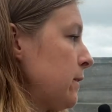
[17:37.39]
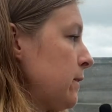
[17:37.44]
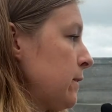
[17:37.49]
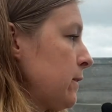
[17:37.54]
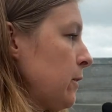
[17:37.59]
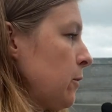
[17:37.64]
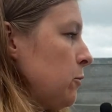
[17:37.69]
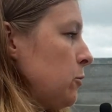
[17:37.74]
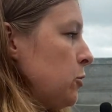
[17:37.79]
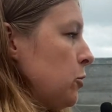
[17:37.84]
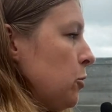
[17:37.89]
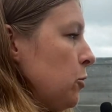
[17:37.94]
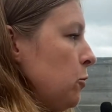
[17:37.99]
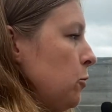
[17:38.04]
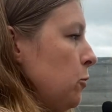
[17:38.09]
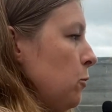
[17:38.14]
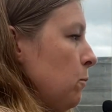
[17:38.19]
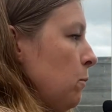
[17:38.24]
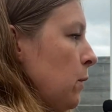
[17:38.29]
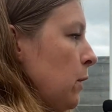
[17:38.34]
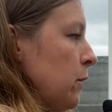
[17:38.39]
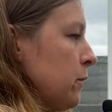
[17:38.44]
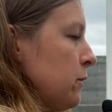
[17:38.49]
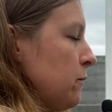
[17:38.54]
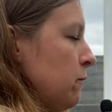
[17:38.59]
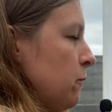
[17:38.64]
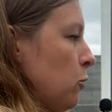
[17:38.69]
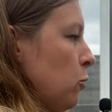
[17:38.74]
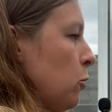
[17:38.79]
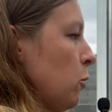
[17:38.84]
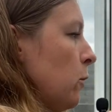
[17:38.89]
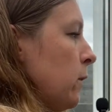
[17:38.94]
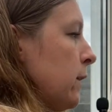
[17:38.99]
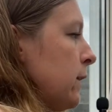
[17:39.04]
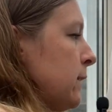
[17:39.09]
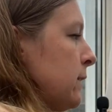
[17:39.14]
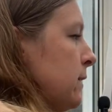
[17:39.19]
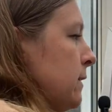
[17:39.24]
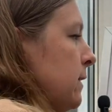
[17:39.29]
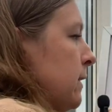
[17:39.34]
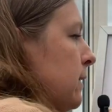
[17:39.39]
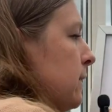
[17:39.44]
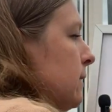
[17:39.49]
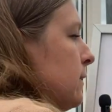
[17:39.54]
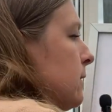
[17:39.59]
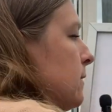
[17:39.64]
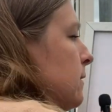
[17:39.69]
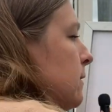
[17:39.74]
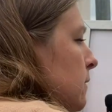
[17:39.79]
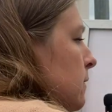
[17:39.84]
So 2 plus 4 is 6,